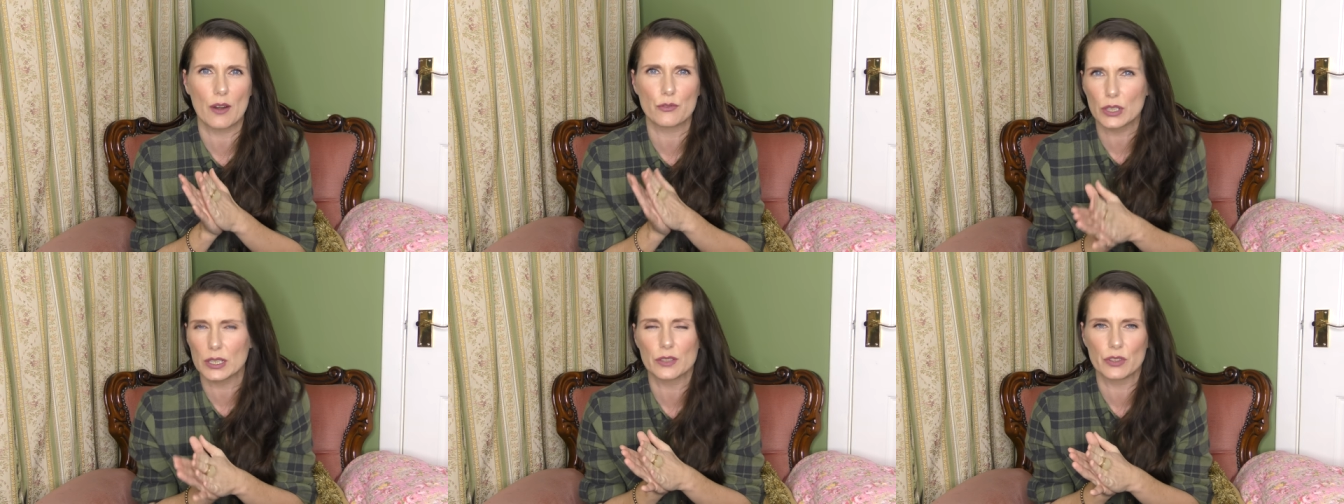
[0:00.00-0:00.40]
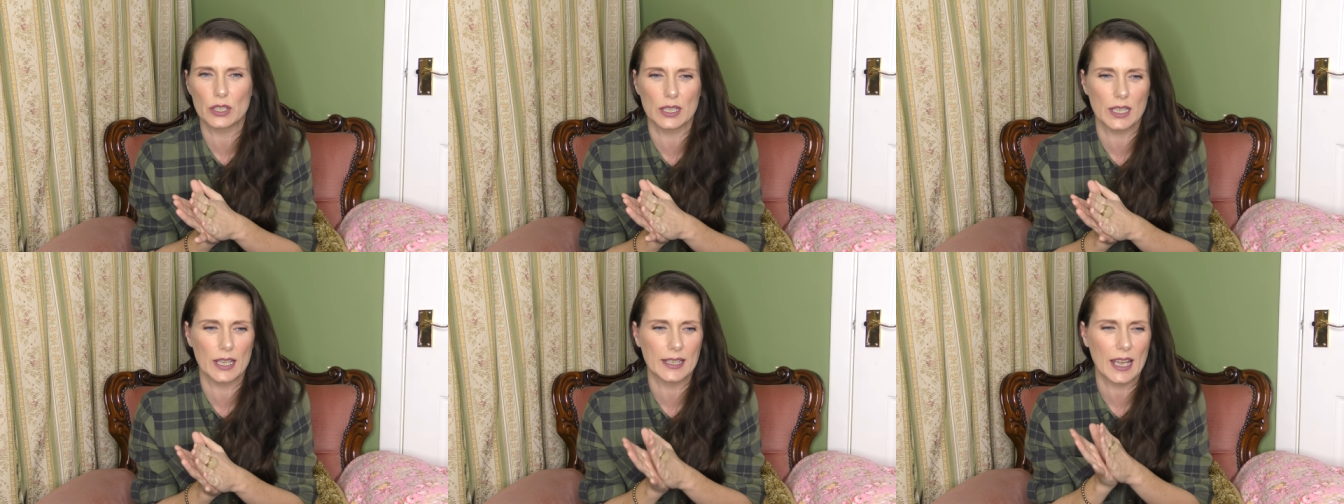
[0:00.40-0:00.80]
I really,
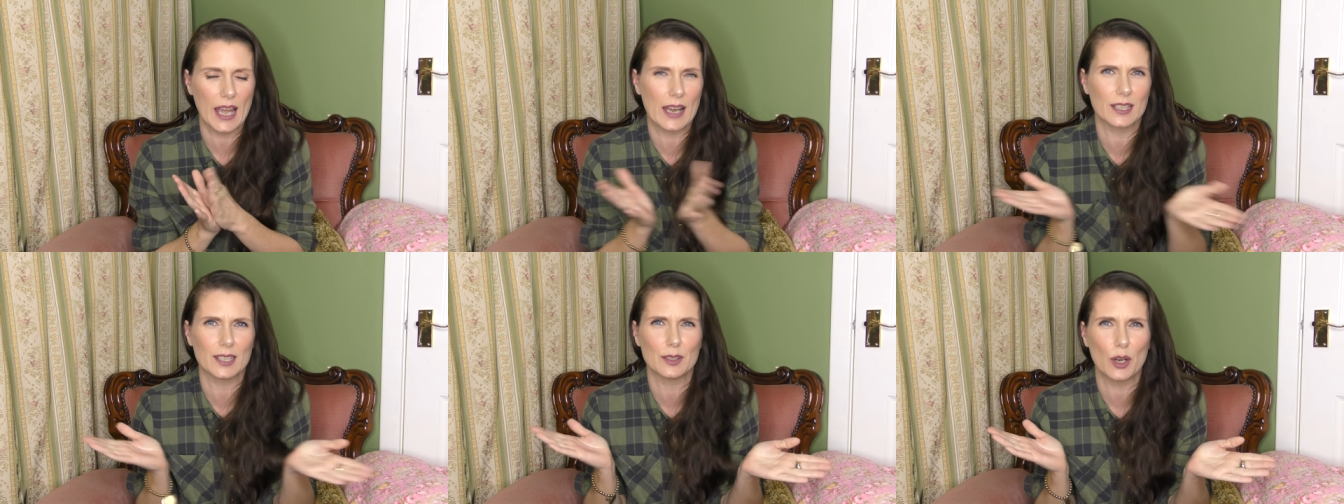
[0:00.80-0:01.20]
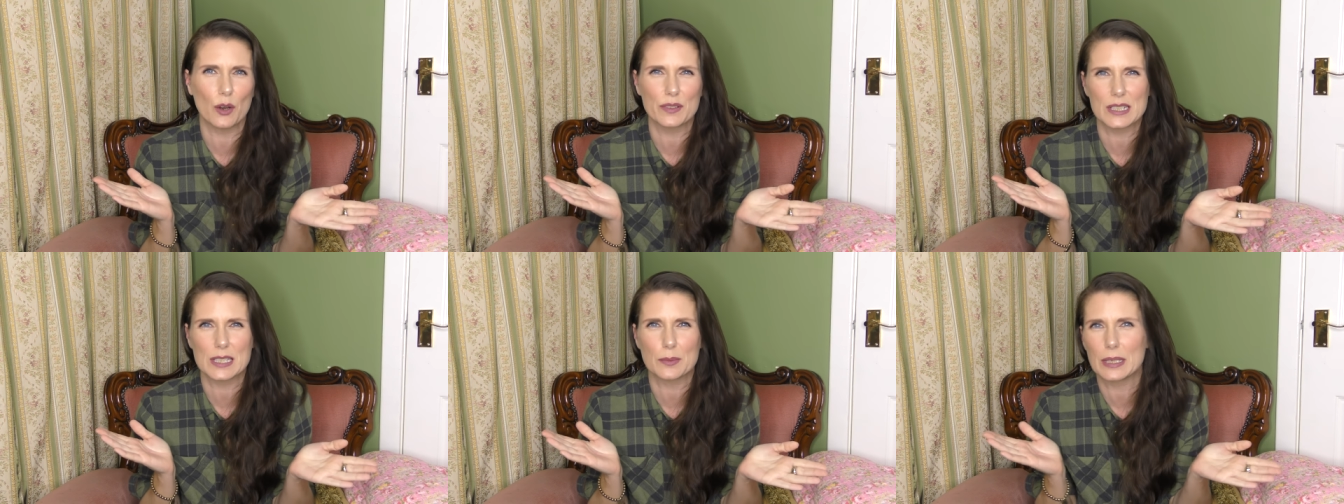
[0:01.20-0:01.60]
really like it. And
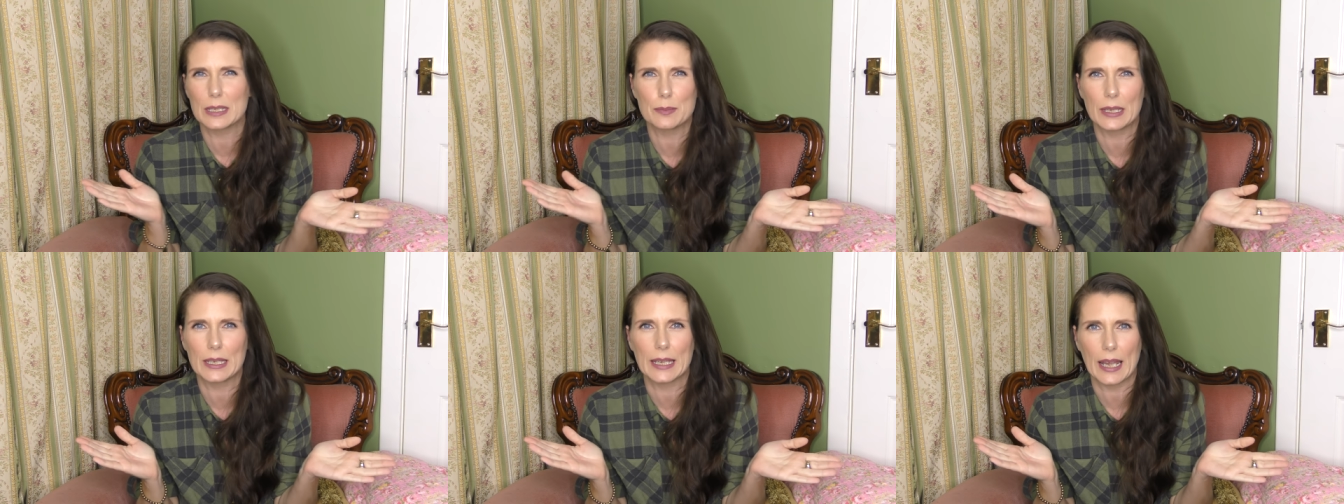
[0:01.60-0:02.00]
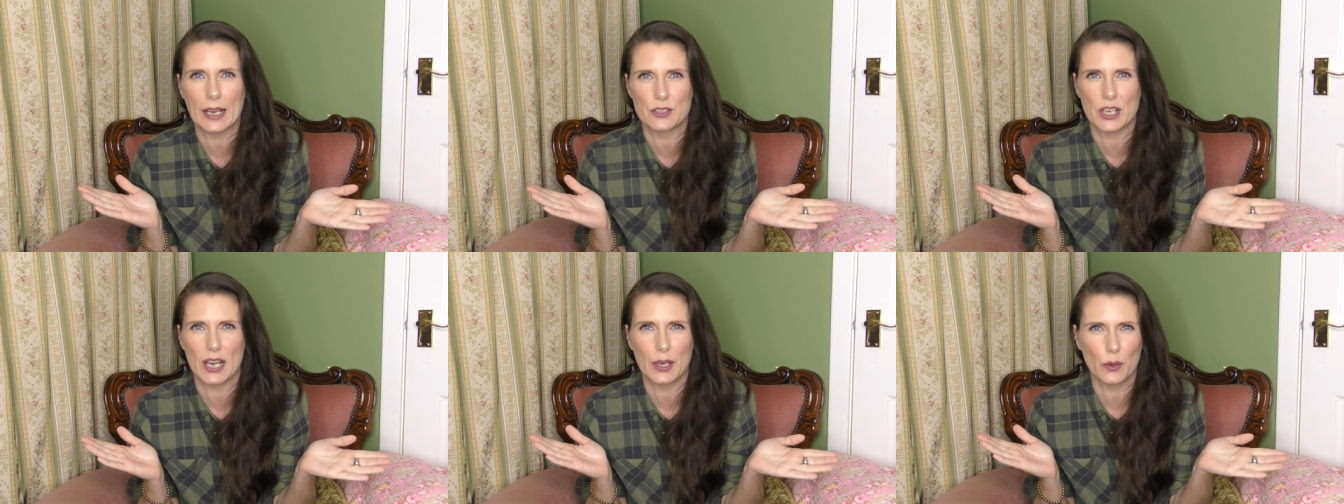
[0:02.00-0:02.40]
obviously with eBay you
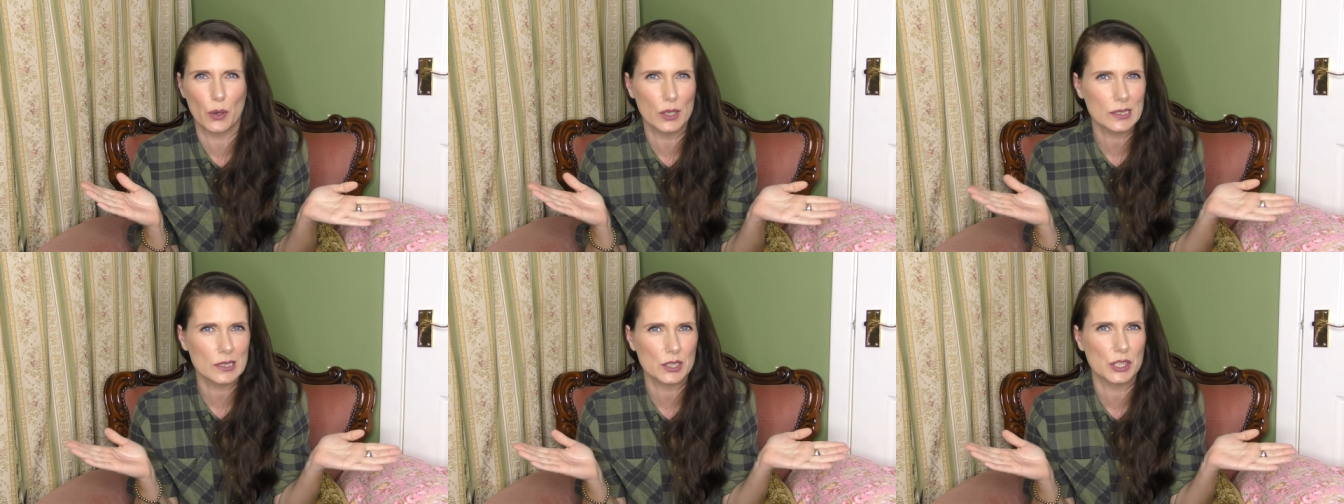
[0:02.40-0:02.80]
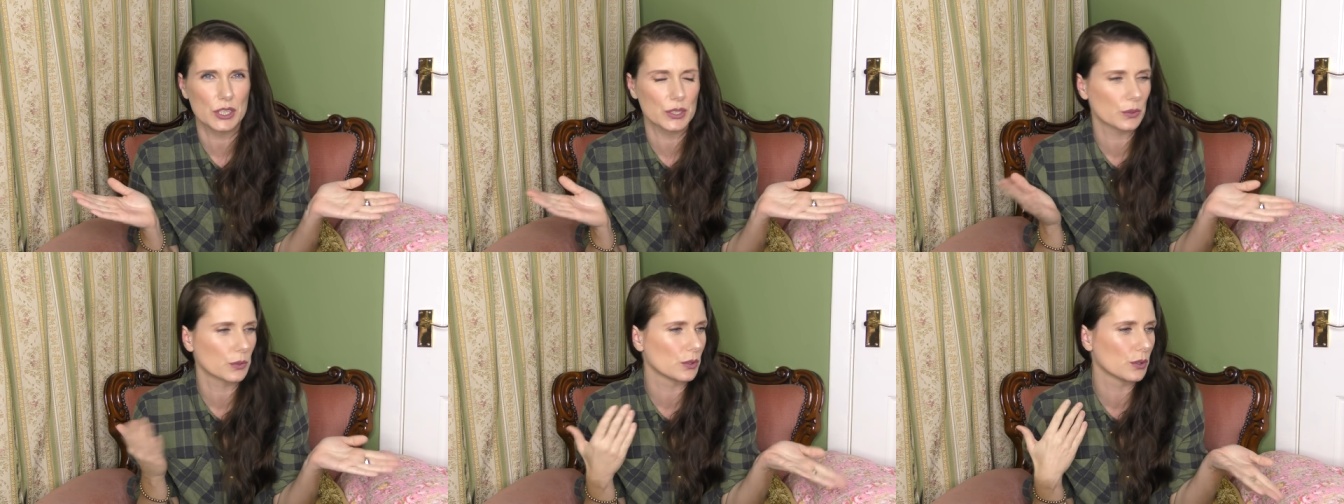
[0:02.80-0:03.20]
can't try it on, so
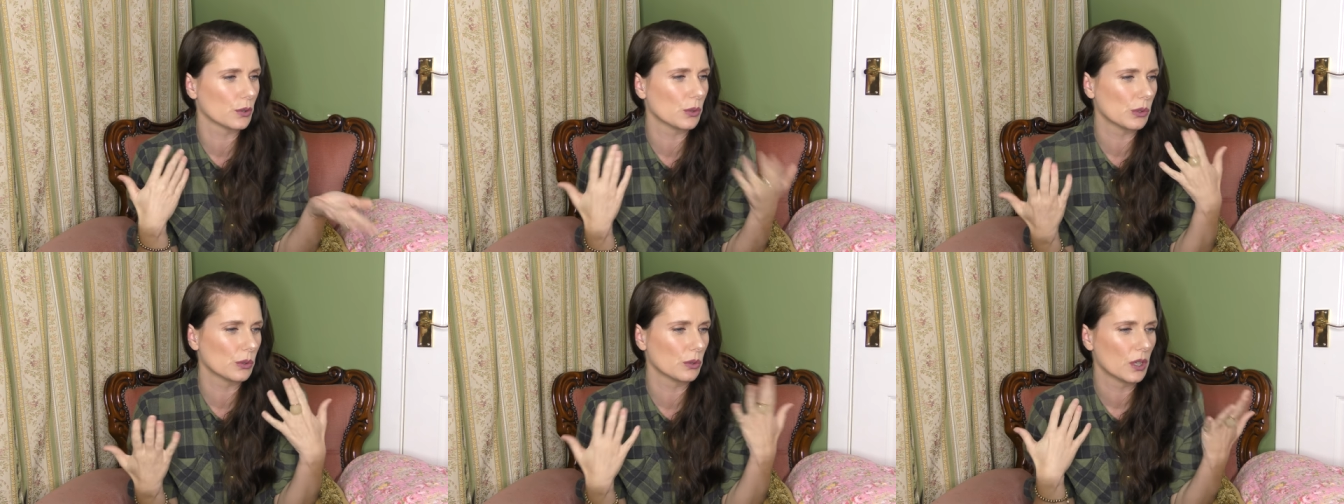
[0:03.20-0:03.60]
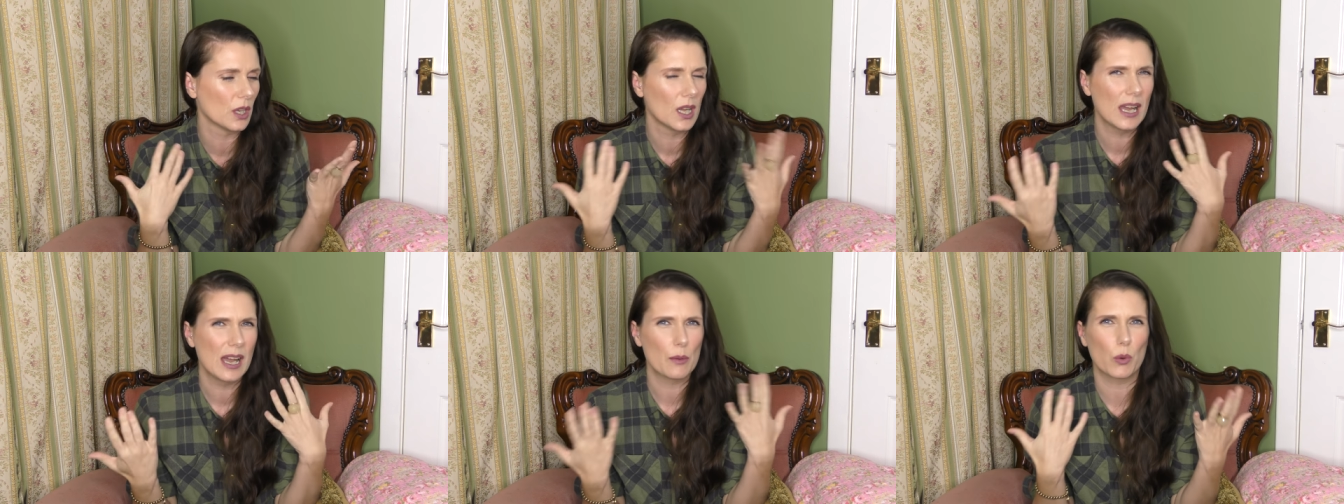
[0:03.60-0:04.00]
you don't know
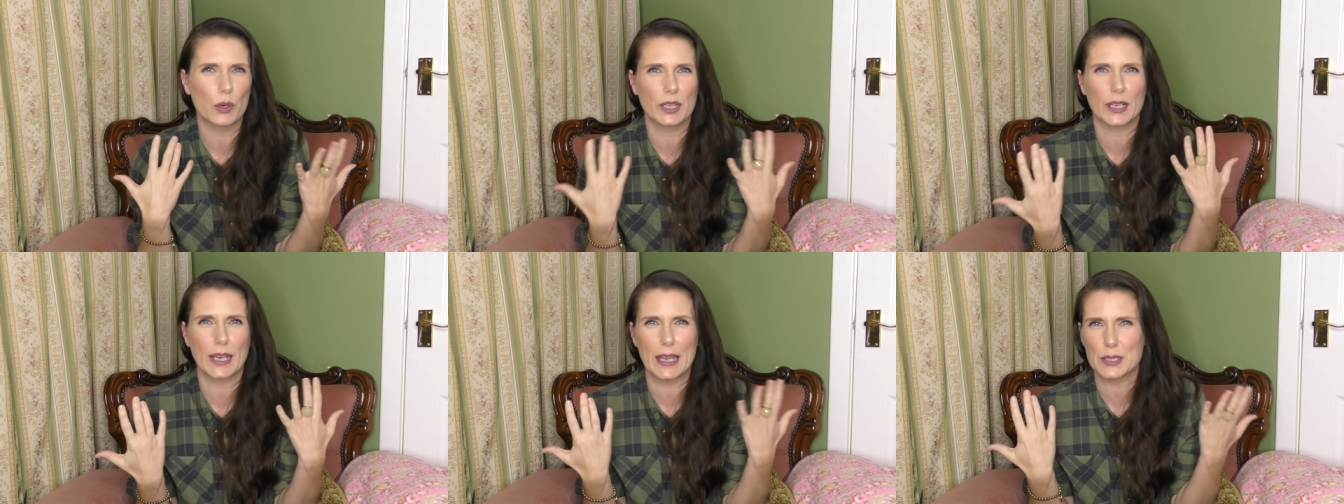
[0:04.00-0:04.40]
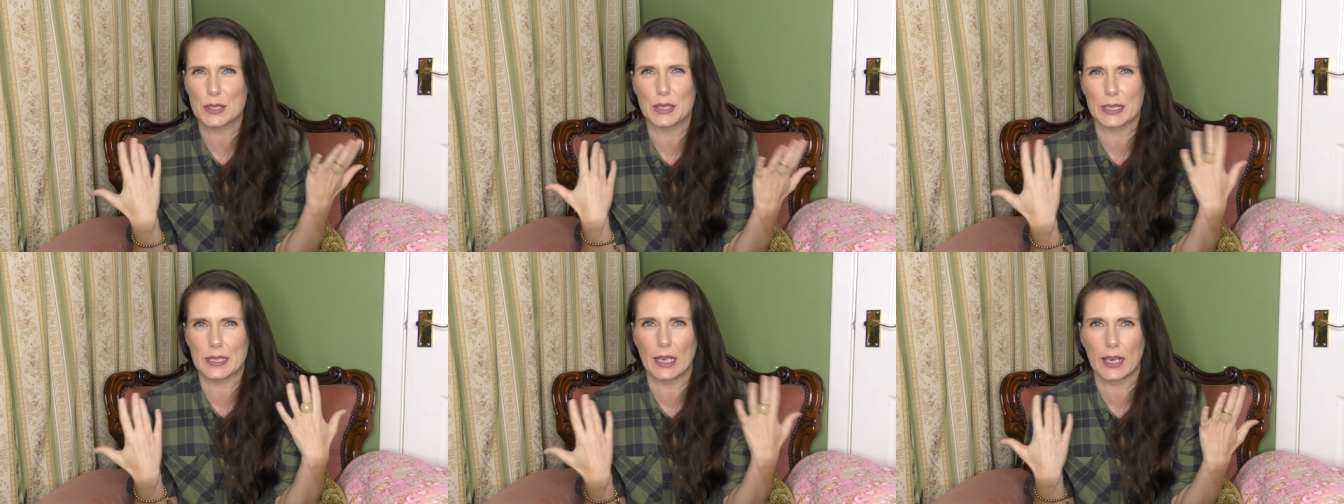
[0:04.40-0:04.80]
what you're getting,
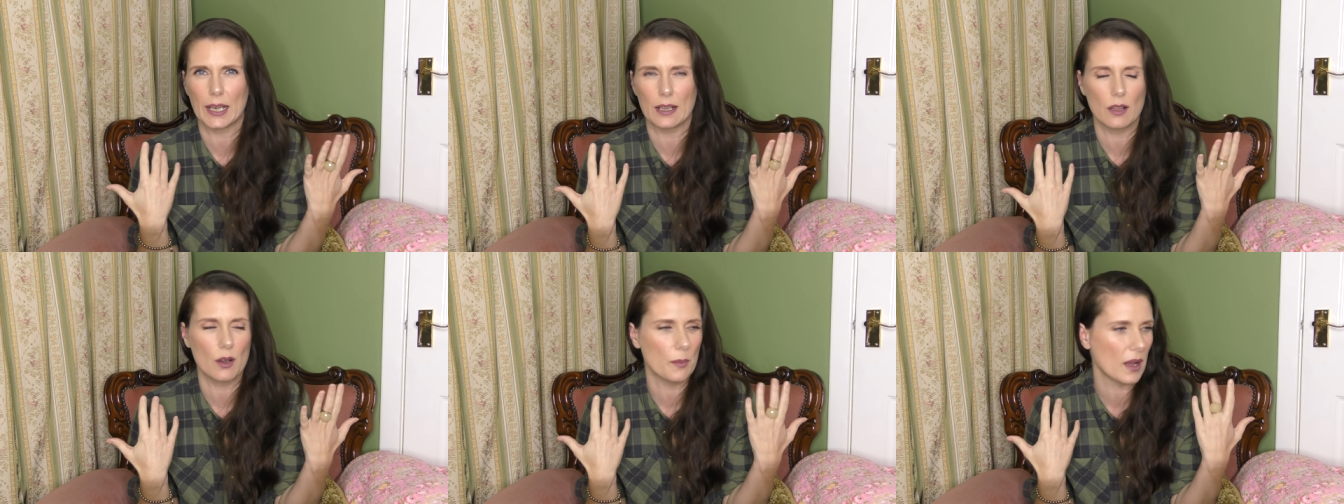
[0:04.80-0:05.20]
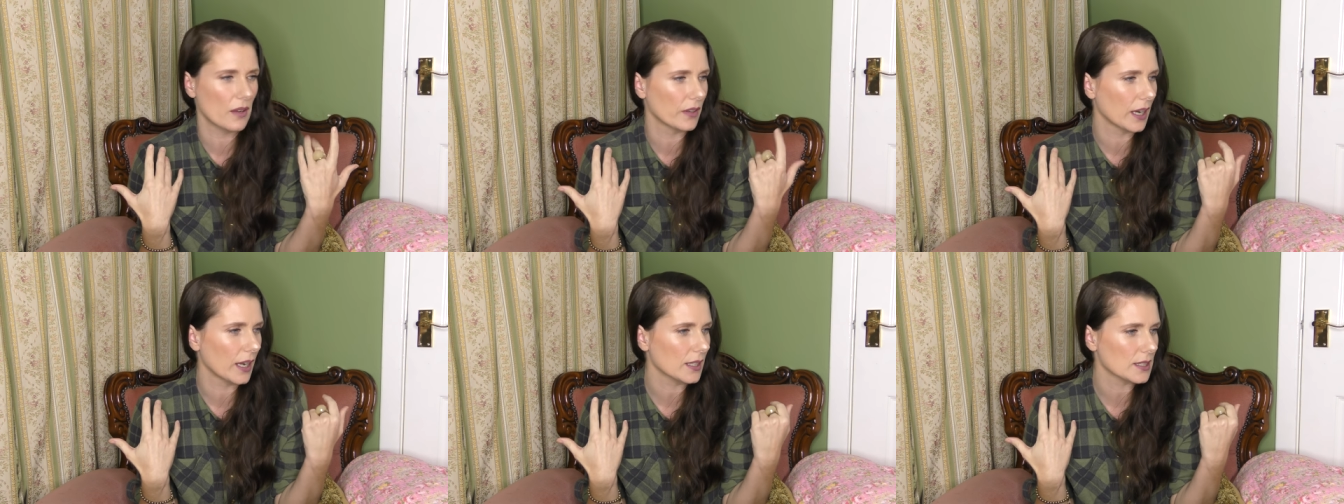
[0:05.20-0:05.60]
so you're taking a little bit
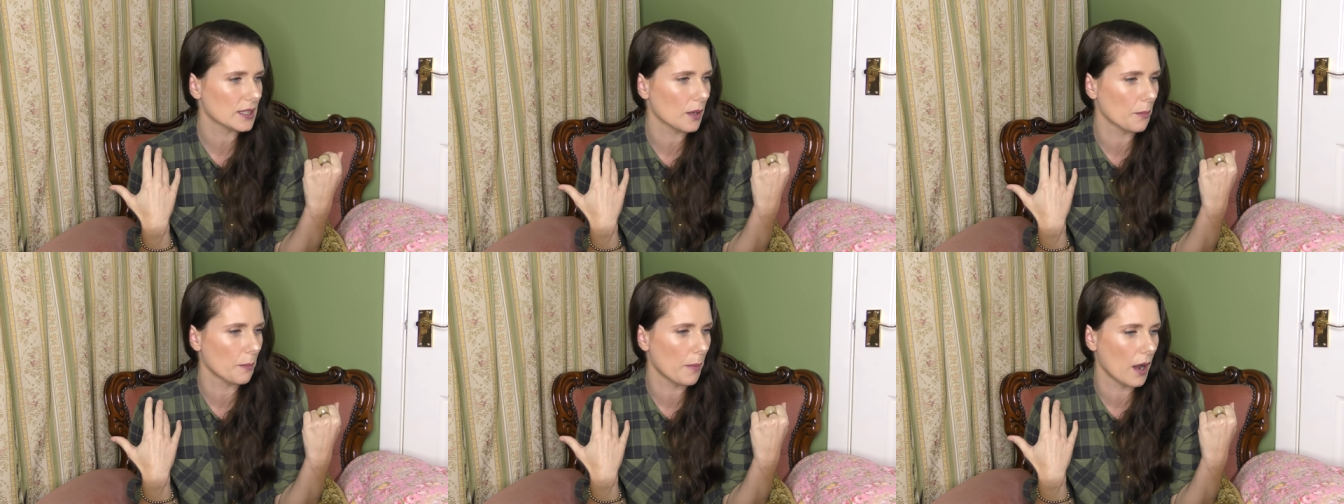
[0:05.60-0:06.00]
of a risk.